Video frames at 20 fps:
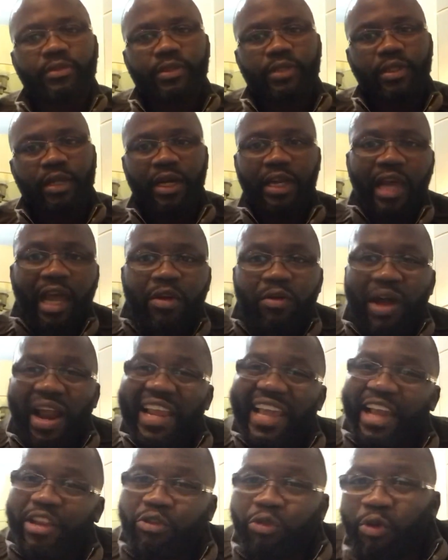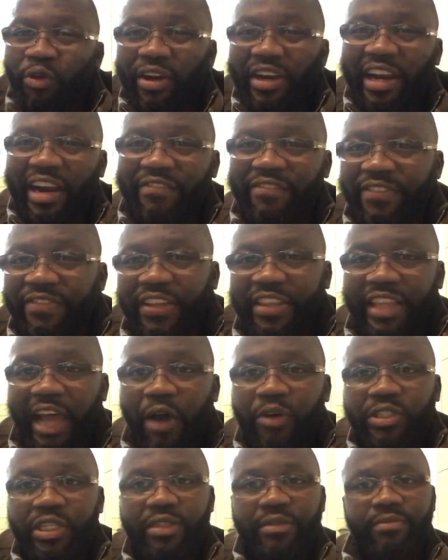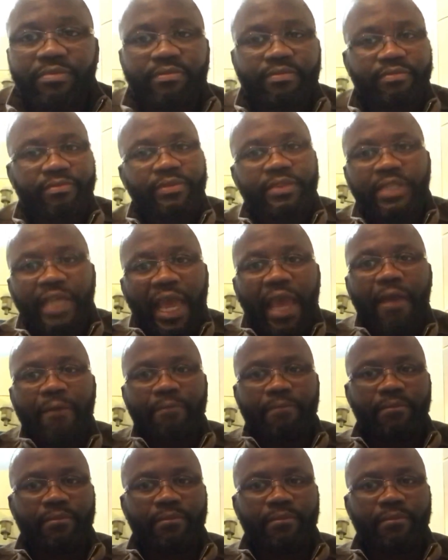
And I know I'll get 250,000. Yeah.